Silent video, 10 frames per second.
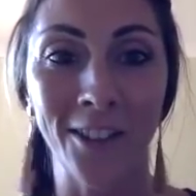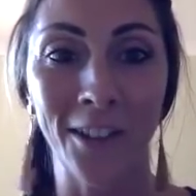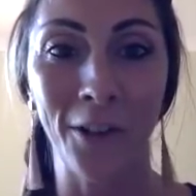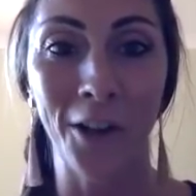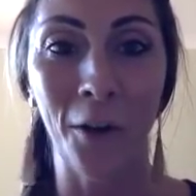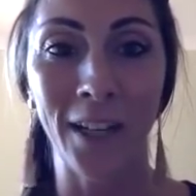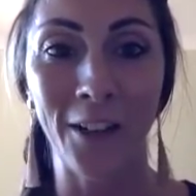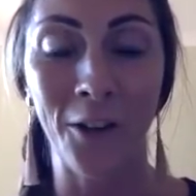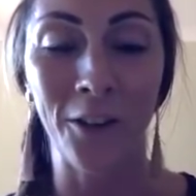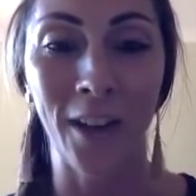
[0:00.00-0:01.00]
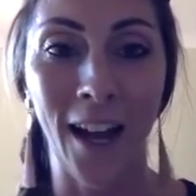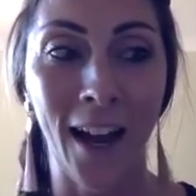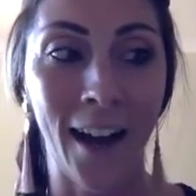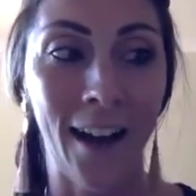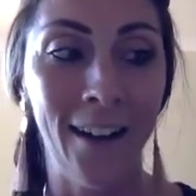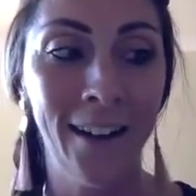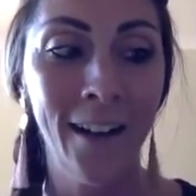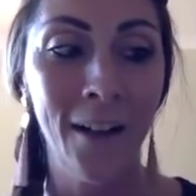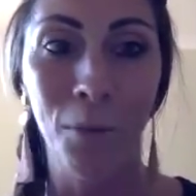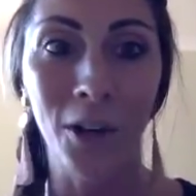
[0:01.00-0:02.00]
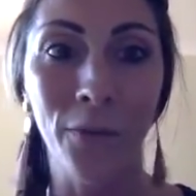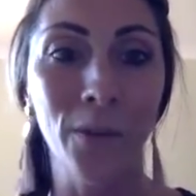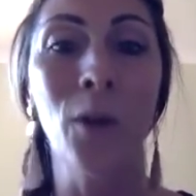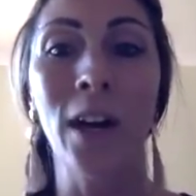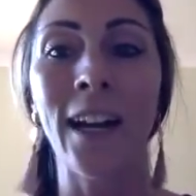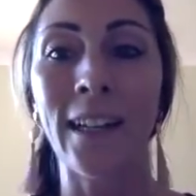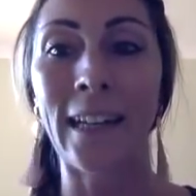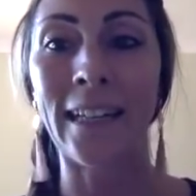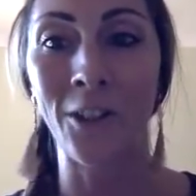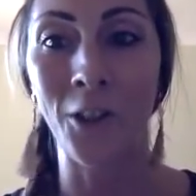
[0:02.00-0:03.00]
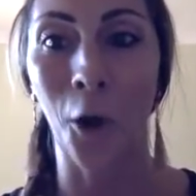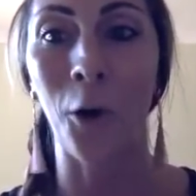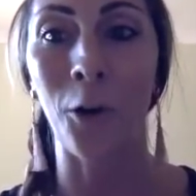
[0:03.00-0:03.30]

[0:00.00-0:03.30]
And I've got no idea who they are. But I feel like I need to go.